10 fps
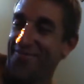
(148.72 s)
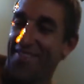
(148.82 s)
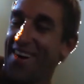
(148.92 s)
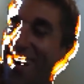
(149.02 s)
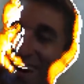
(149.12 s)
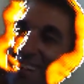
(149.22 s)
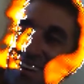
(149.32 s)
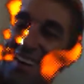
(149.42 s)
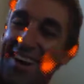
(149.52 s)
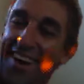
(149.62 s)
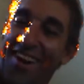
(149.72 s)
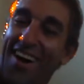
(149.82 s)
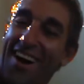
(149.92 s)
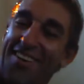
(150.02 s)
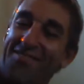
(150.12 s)
fine. All
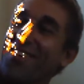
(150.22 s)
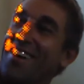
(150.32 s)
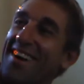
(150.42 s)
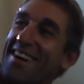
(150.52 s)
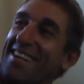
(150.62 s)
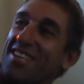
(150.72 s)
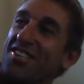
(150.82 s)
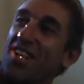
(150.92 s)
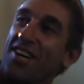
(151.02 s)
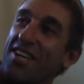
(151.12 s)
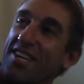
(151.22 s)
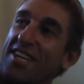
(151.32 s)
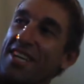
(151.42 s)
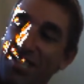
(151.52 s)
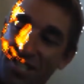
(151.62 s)
right, fine. It's all
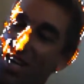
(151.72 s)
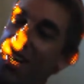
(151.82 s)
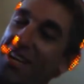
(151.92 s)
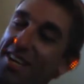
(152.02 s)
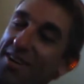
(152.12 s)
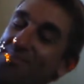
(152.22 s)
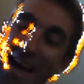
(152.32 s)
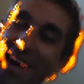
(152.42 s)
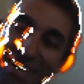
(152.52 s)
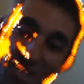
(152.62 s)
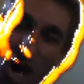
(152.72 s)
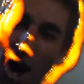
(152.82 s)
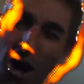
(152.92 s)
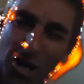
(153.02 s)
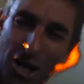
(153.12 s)
good. It's all good, man. It's
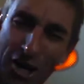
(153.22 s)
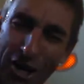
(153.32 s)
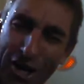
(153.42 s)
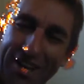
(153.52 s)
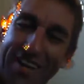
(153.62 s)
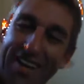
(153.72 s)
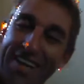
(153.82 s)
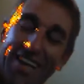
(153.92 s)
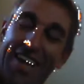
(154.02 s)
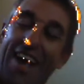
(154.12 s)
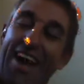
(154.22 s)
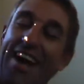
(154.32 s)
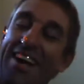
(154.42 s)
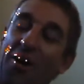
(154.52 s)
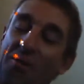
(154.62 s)
all good.
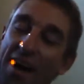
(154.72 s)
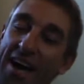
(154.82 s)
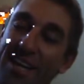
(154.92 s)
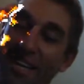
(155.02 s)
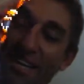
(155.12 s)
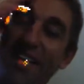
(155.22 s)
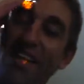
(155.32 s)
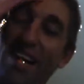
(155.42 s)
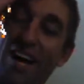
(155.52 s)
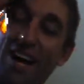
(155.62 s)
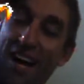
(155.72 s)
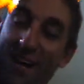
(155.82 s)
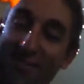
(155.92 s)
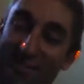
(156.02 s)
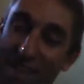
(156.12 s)
Anyway, dude,
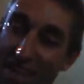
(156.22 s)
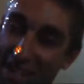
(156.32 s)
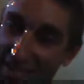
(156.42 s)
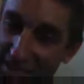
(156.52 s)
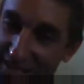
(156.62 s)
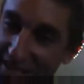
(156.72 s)
uh, I just